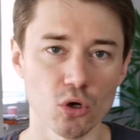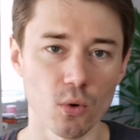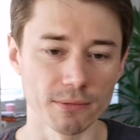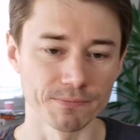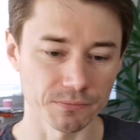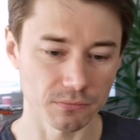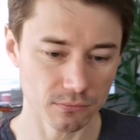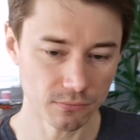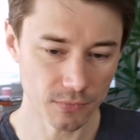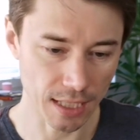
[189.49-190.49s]
So
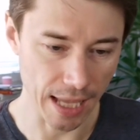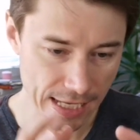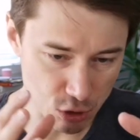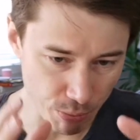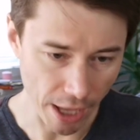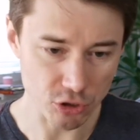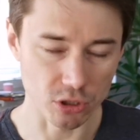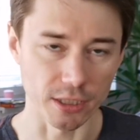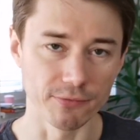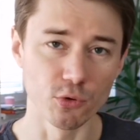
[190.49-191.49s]

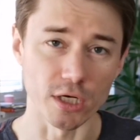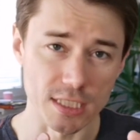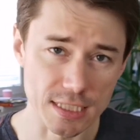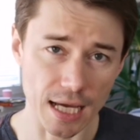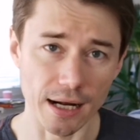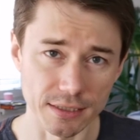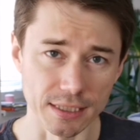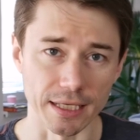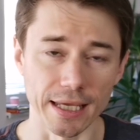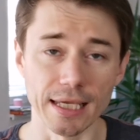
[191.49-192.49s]
especially if you are
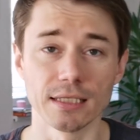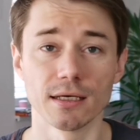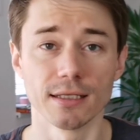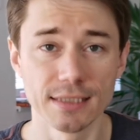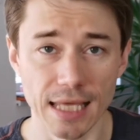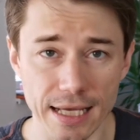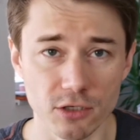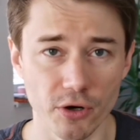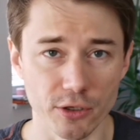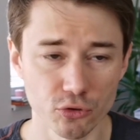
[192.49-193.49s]
starting in
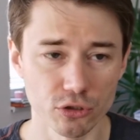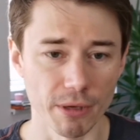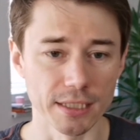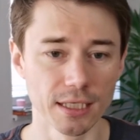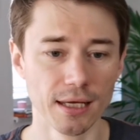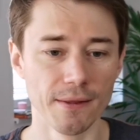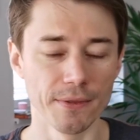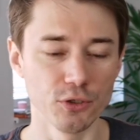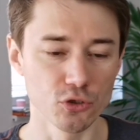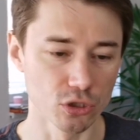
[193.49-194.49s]
tech recruitment,
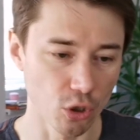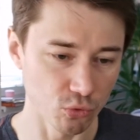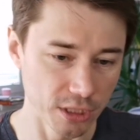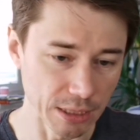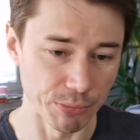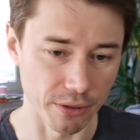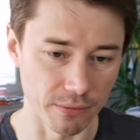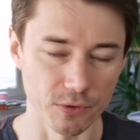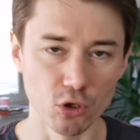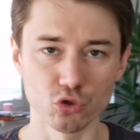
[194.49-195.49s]
you should go
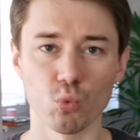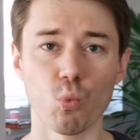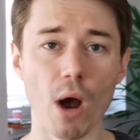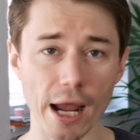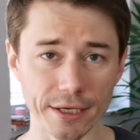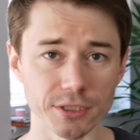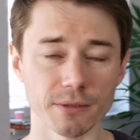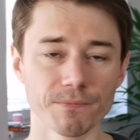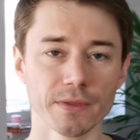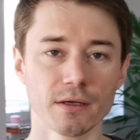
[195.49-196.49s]
deeper, not
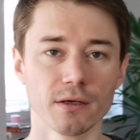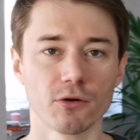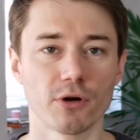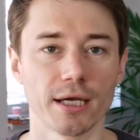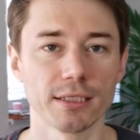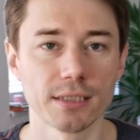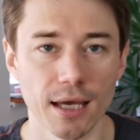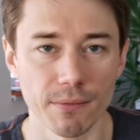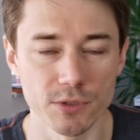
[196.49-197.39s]
wider, right?